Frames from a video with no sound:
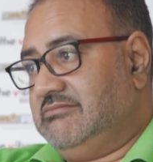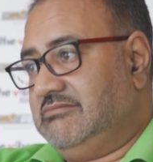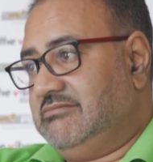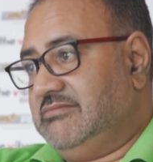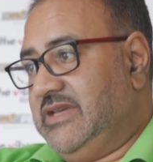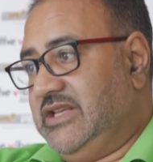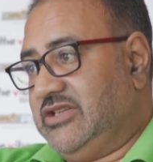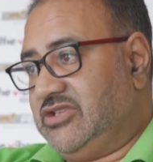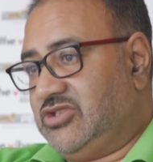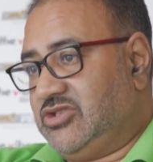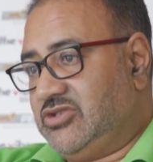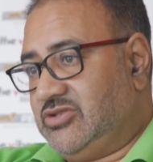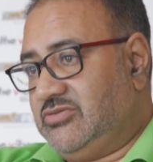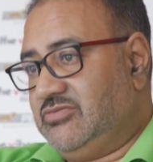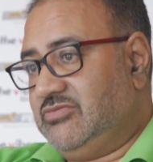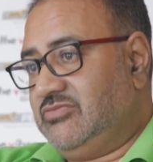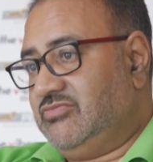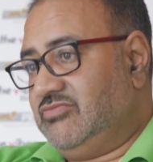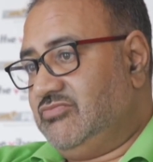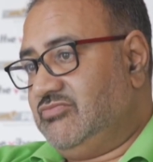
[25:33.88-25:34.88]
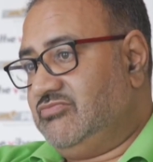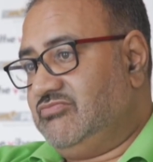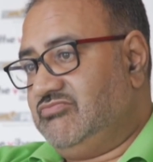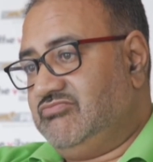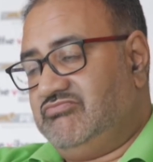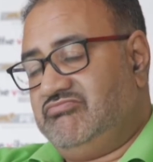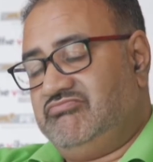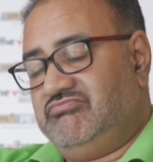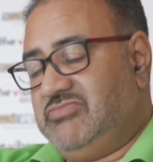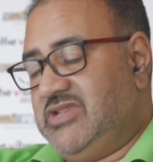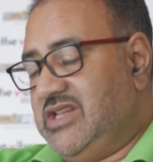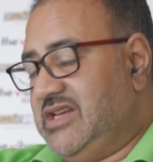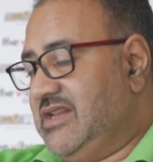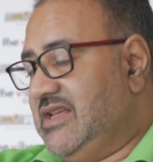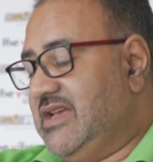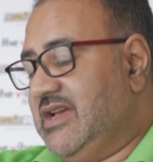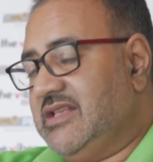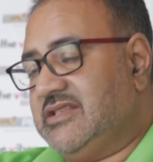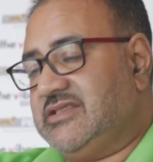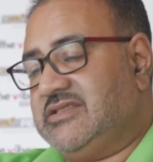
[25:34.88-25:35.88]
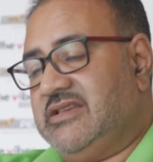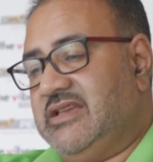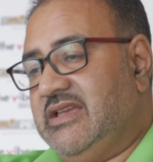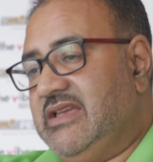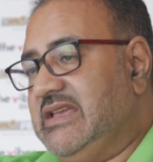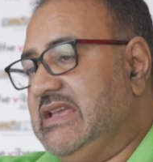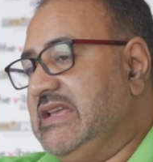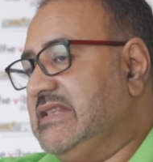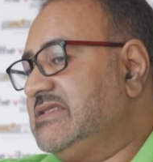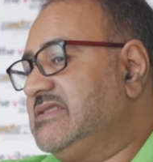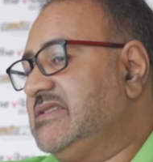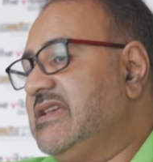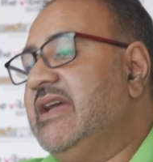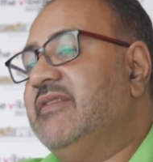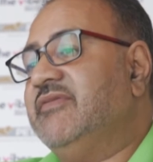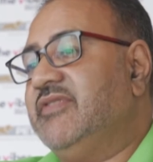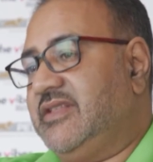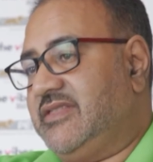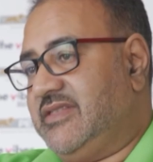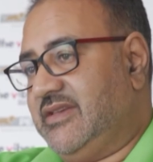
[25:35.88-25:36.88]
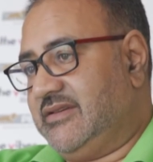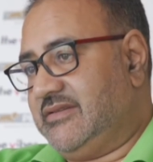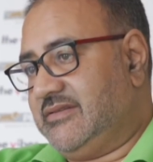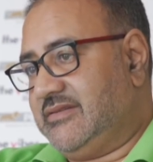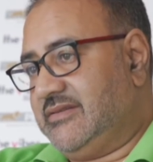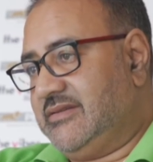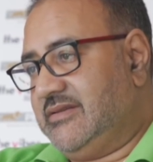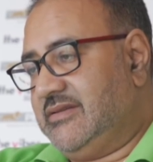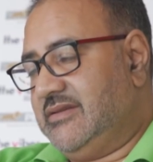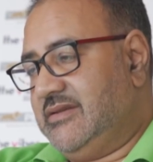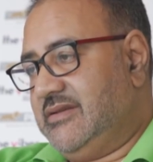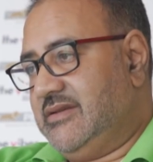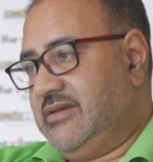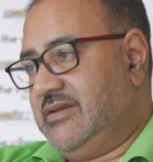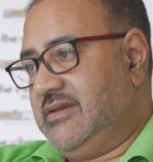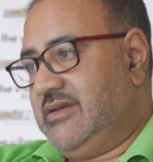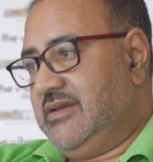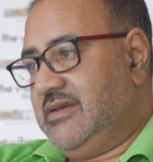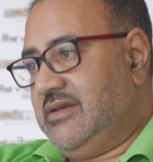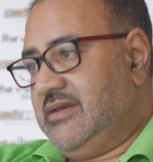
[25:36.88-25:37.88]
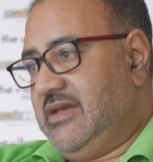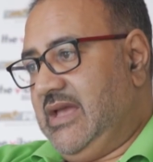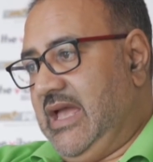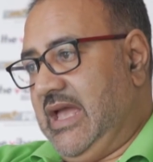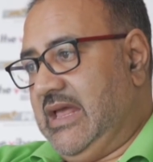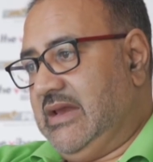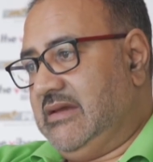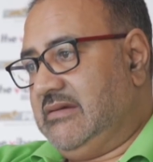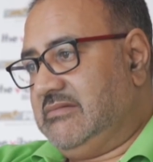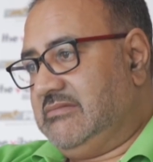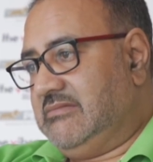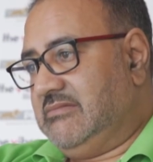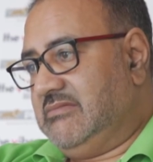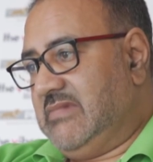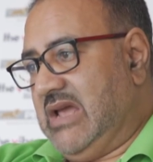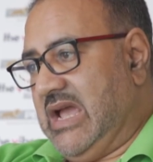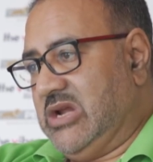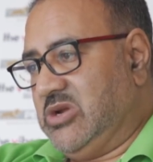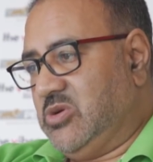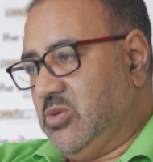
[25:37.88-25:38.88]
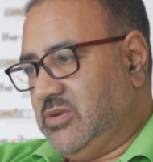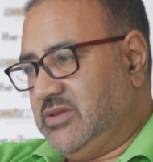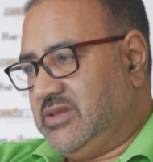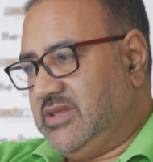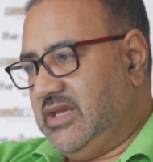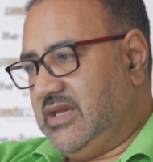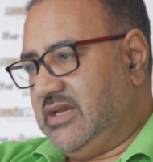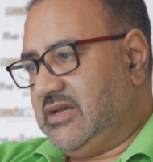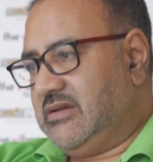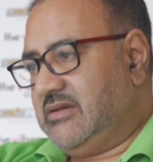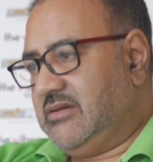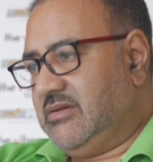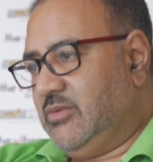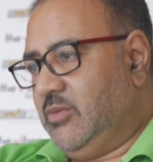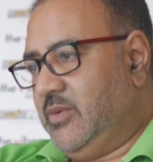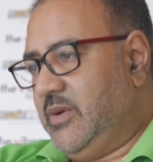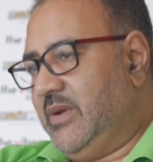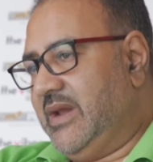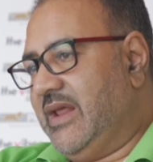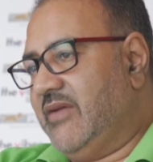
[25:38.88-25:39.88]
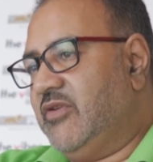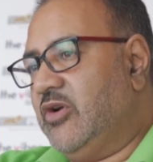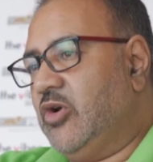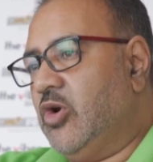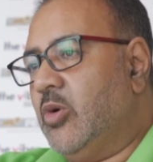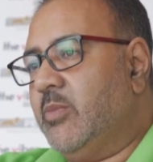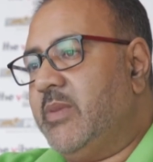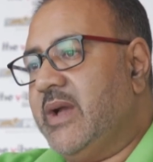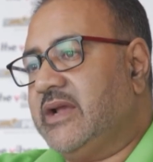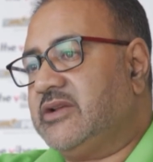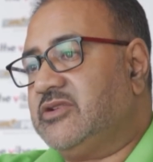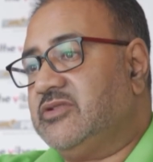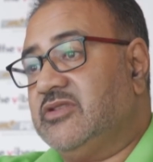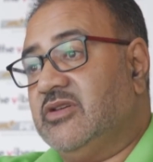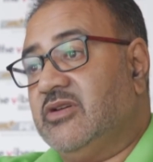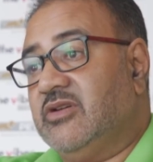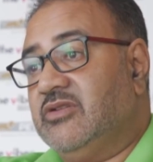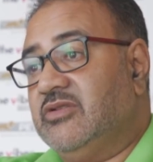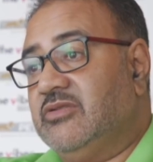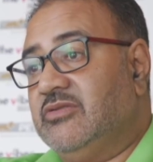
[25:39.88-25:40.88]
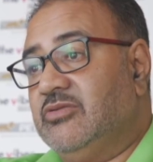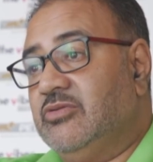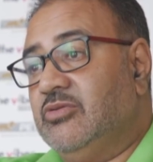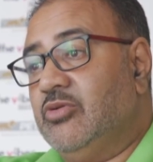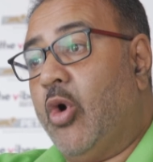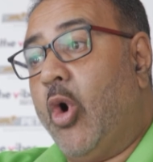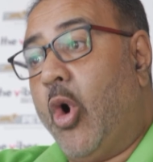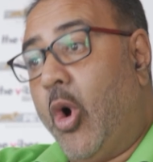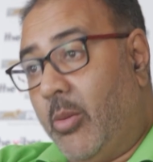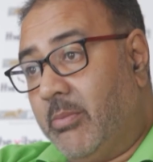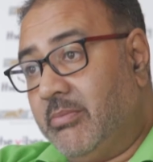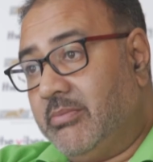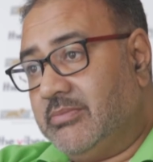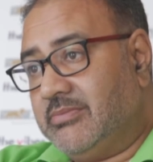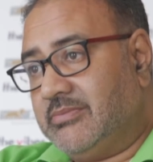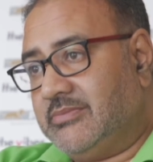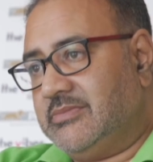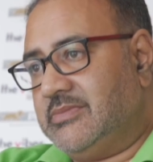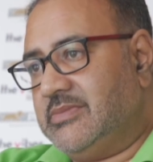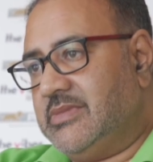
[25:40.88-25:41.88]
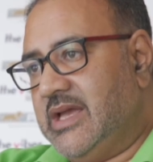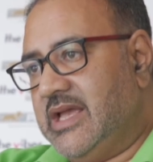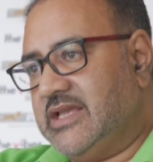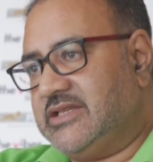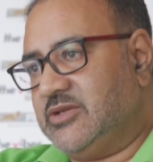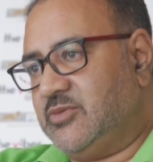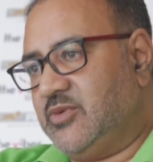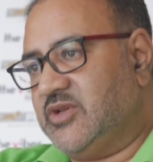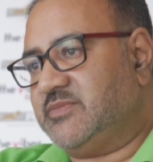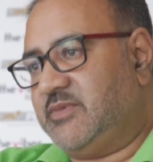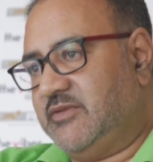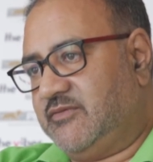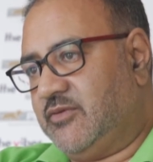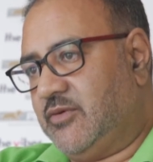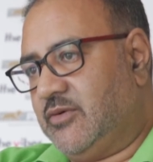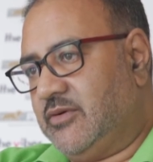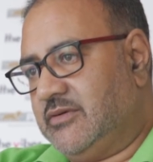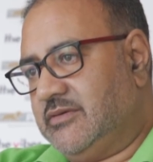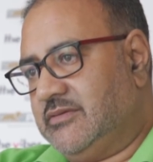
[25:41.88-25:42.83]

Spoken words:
It hits everything. And I don't think we will ever go back to the norm as it was before.